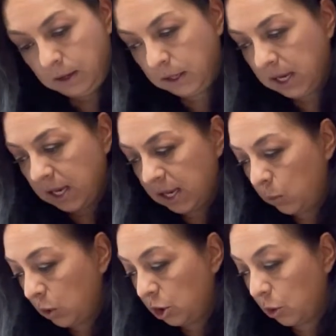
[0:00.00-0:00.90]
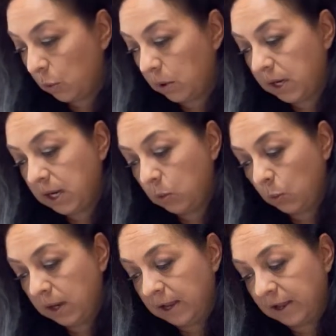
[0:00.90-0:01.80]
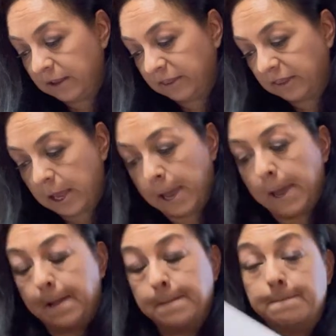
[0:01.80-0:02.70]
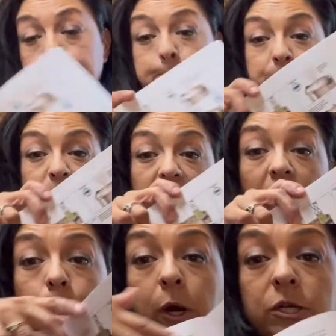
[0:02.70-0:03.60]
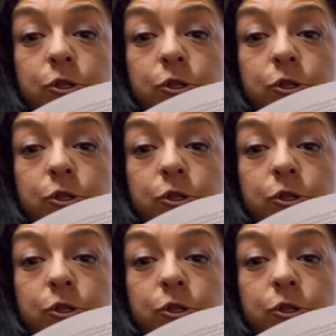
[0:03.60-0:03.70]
Again, when you're working with a pressure